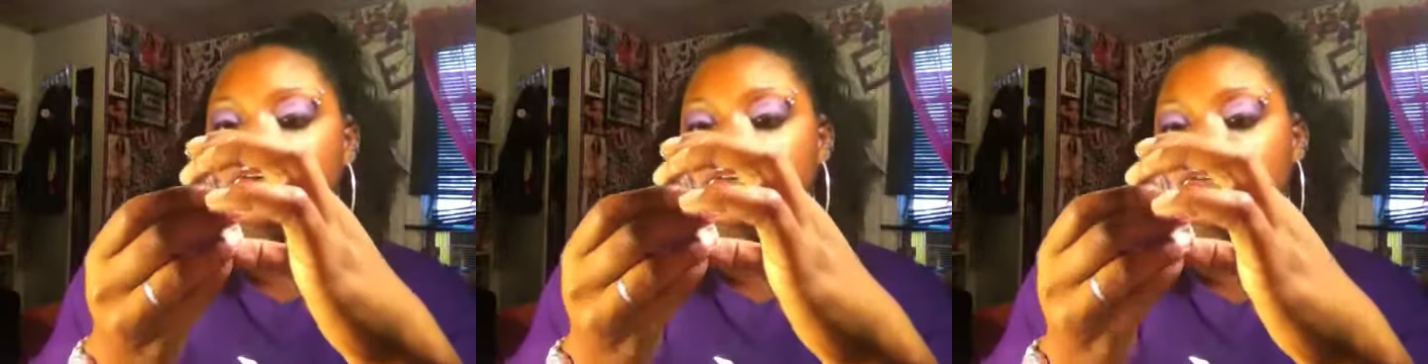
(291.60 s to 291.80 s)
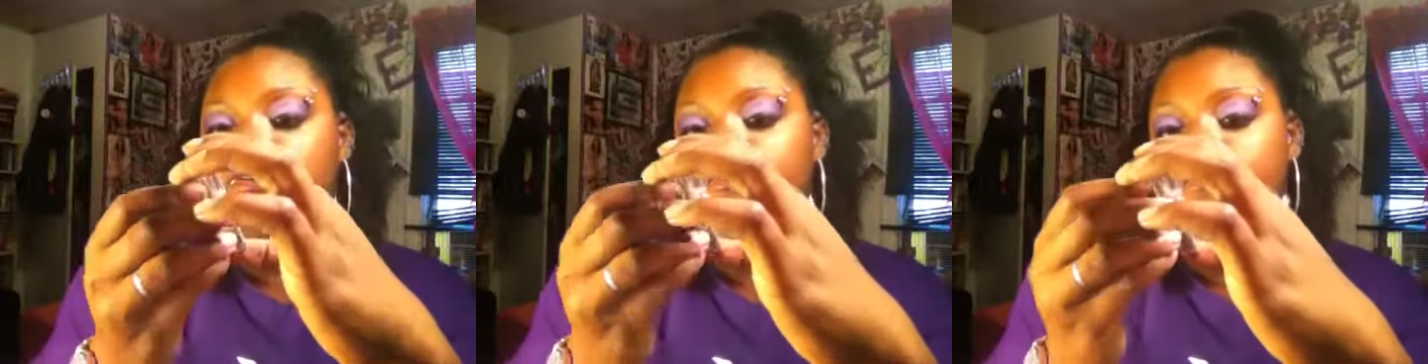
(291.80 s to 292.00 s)

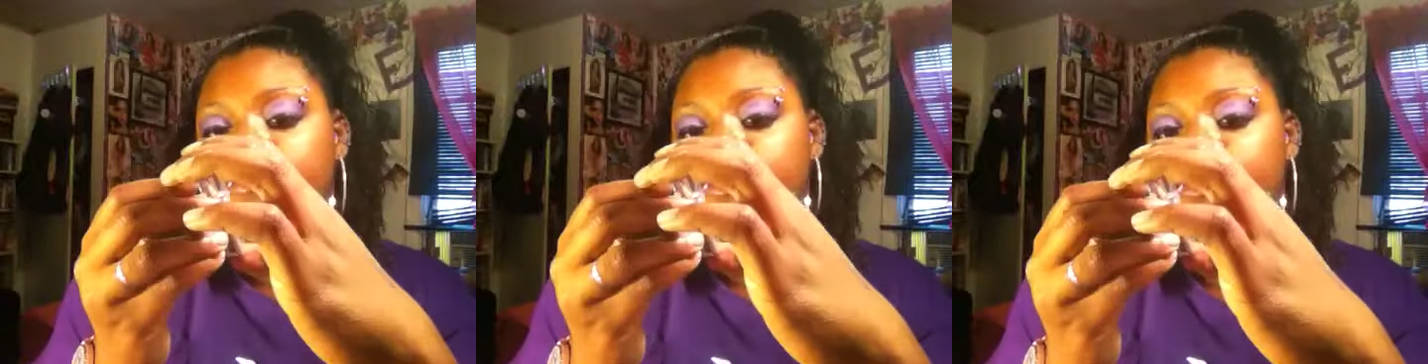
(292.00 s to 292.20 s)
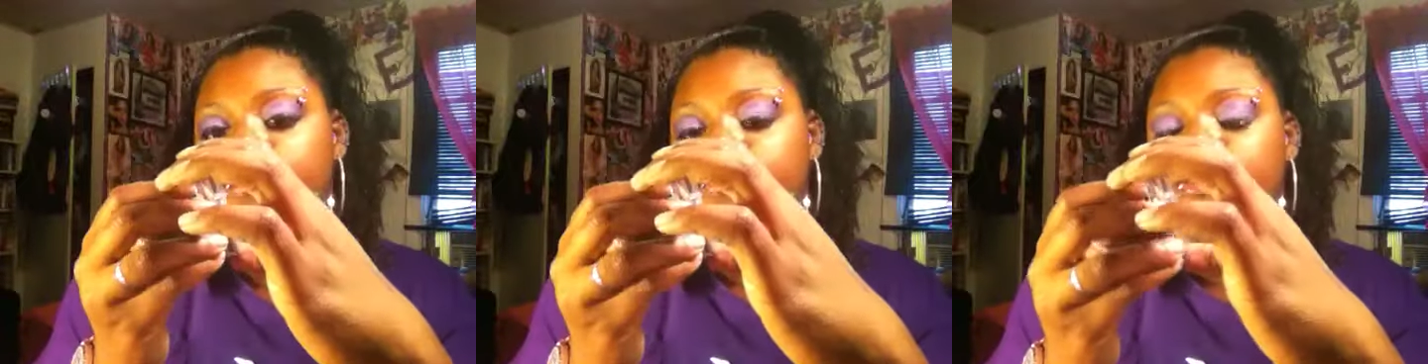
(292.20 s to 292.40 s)
off,
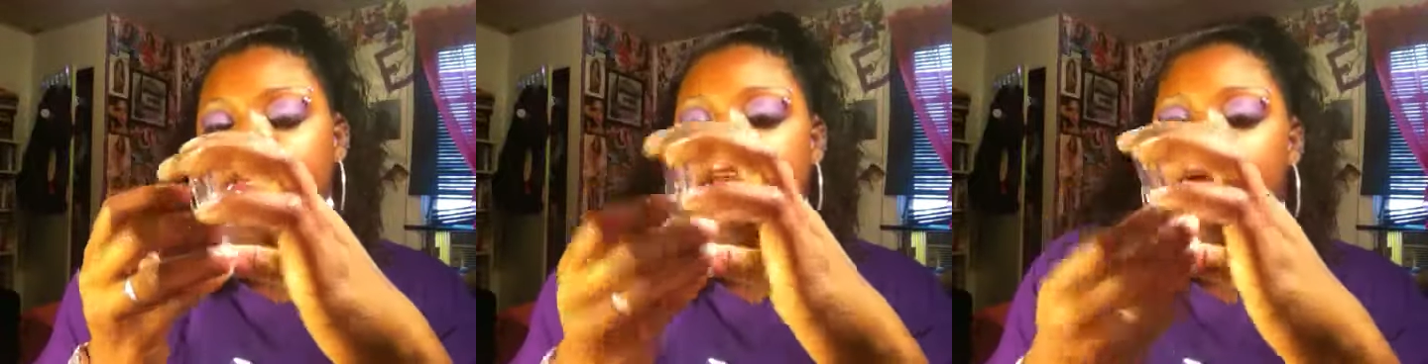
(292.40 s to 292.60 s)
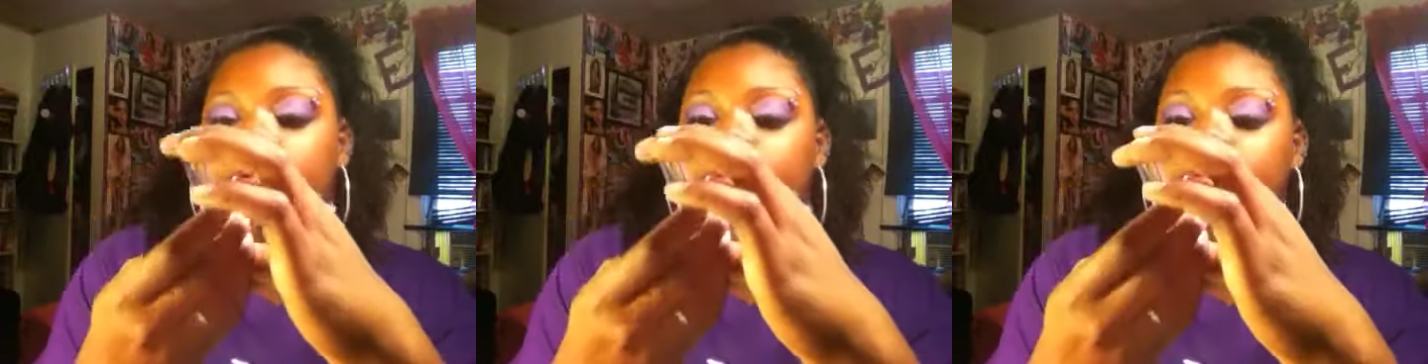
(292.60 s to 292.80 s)
and I don't think
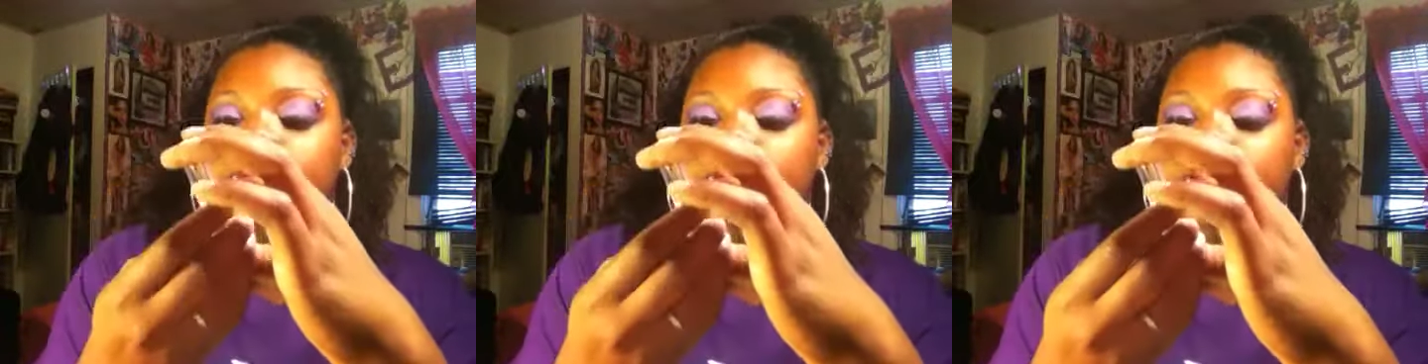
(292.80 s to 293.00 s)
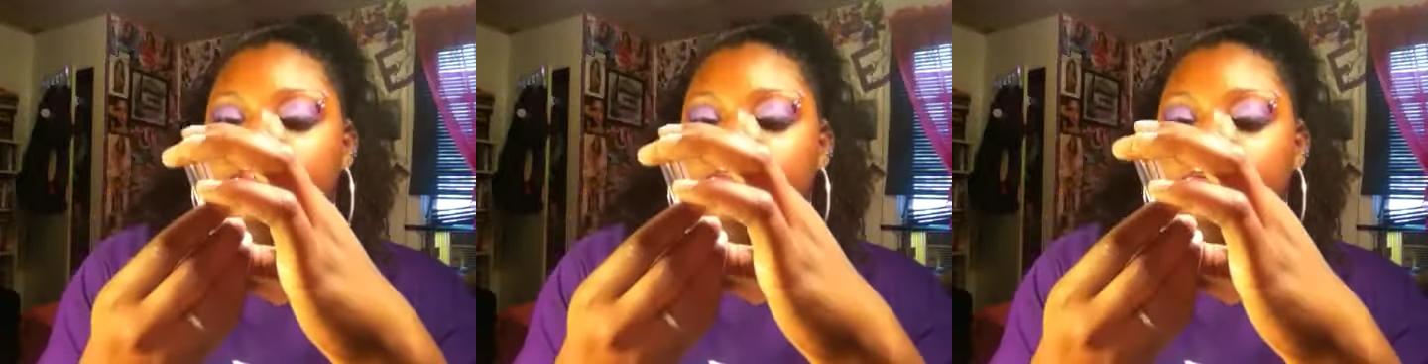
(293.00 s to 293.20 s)
I opened
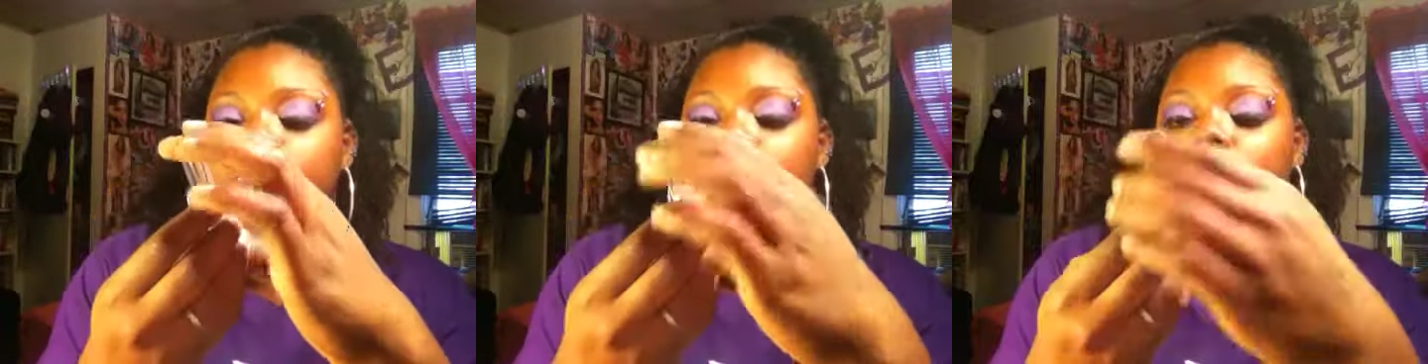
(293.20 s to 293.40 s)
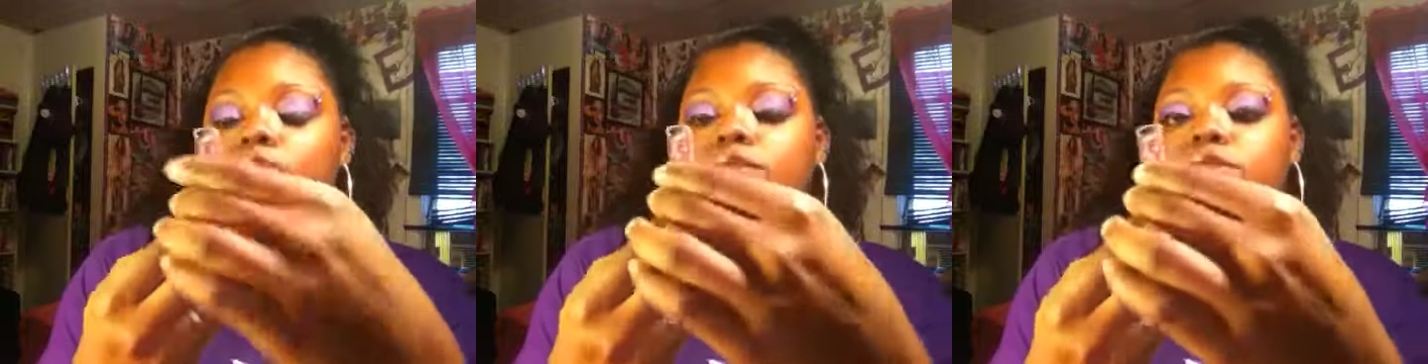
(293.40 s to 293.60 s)
it. It's a
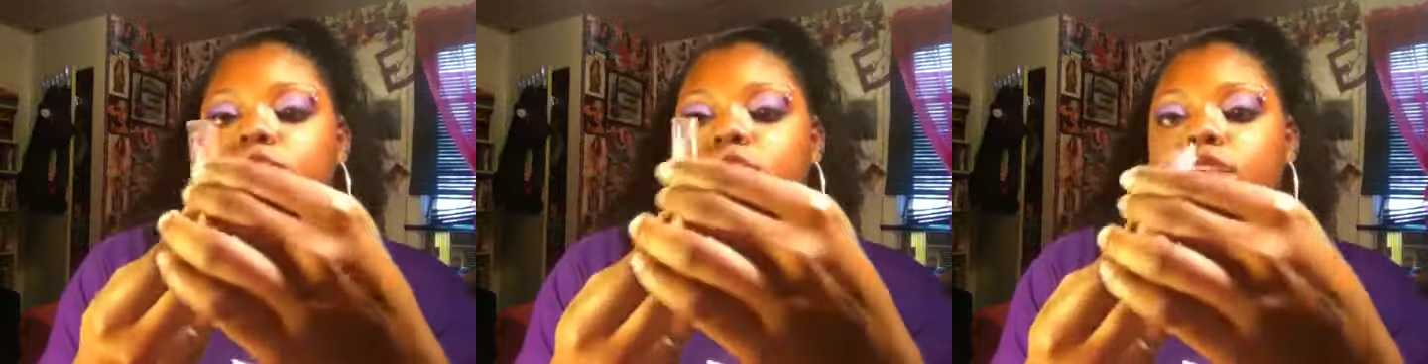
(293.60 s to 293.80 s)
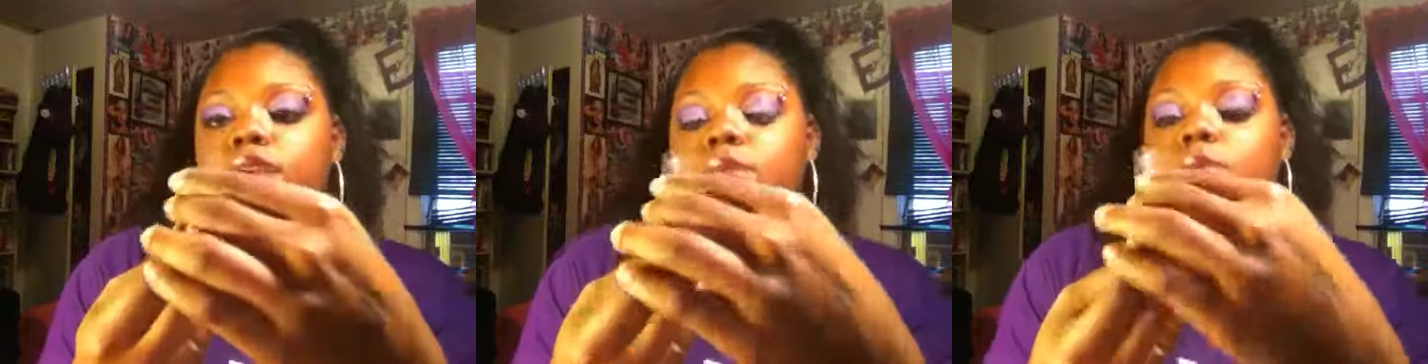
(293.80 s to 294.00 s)
Wild
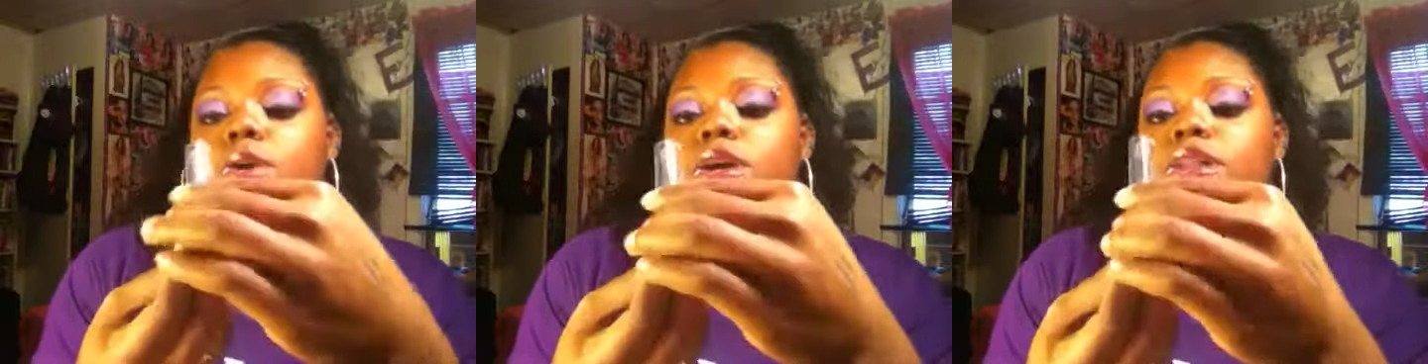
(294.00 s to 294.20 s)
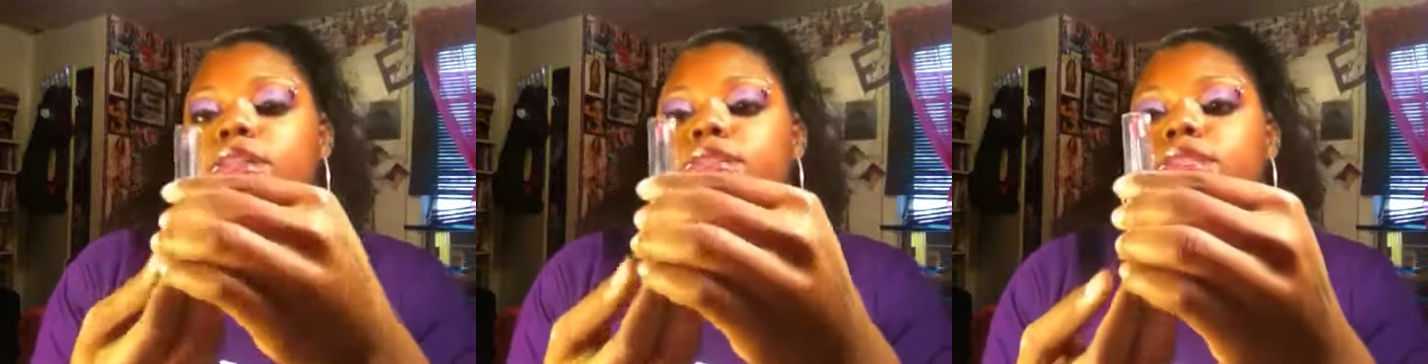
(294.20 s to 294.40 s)
Shine
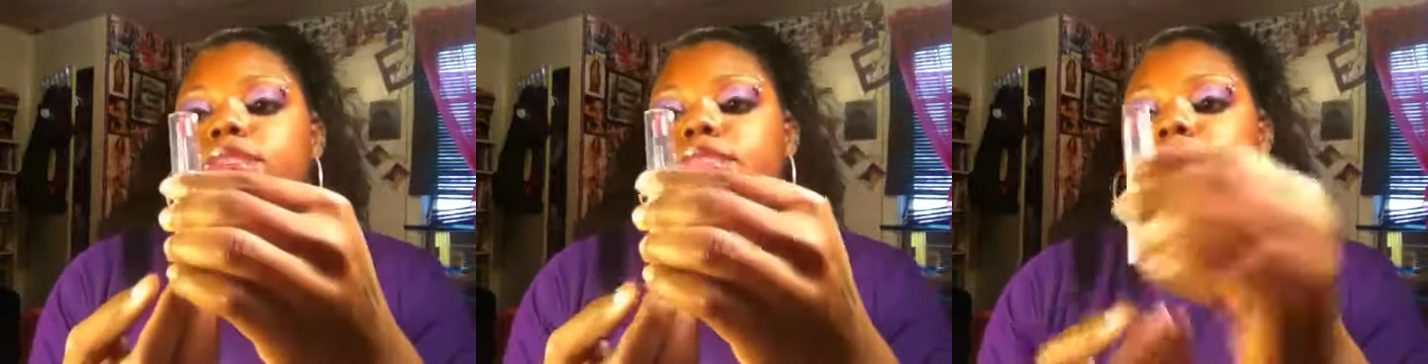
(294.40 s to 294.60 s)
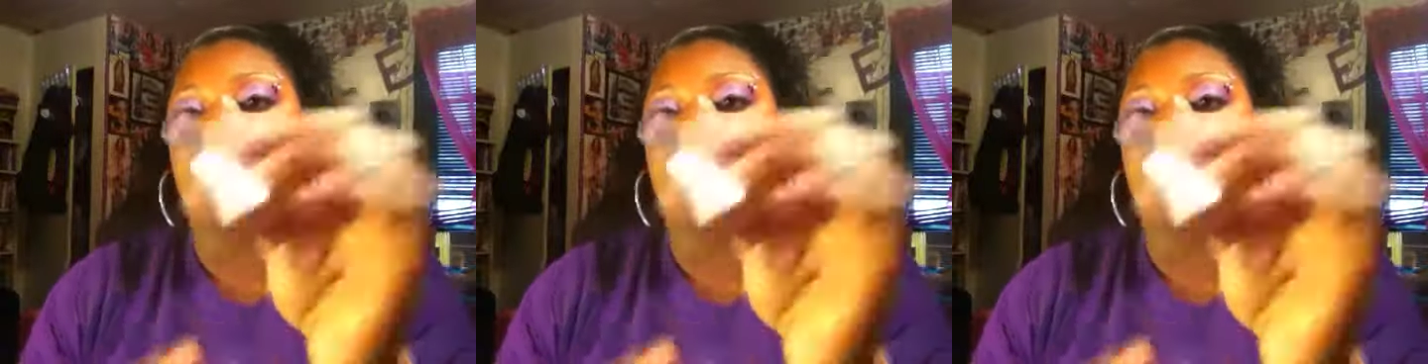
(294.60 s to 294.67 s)
one, and this